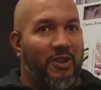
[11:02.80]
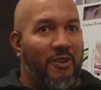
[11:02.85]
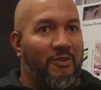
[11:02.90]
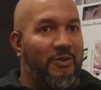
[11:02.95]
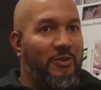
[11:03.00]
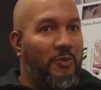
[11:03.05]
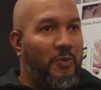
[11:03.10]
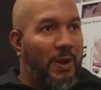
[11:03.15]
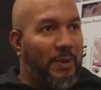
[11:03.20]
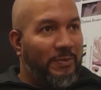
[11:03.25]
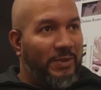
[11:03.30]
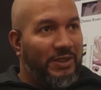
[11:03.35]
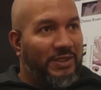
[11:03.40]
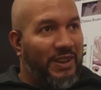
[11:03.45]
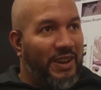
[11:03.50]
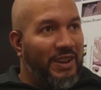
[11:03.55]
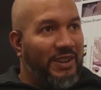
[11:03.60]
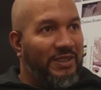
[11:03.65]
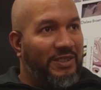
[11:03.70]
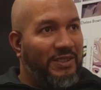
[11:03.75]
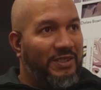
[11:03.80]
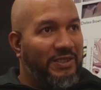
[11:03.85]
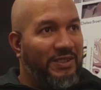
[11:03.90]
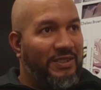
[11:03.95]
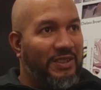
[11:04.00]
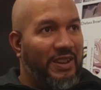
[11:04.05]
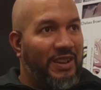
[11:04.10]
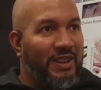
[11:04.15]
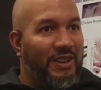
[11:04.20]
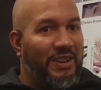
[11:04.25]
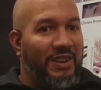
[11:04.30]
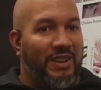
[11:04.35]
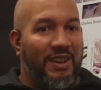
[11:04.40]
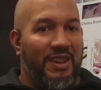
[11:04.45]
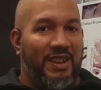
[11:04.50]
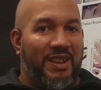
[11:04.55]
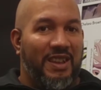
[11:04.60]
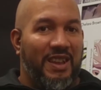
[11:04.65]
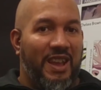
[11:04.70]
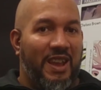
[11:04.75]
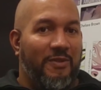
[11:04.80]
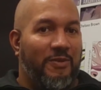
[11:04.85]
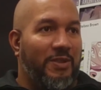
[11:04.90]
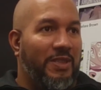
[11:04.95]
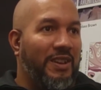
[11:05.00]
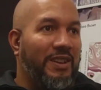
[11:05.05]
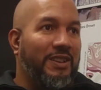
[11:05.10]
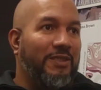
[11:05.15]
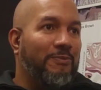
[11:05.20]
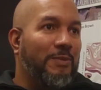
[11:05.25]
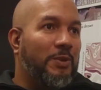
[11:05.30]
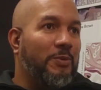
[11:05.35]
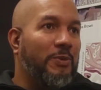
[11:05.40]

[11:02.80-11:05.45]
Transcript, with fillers: current web designers, and everything in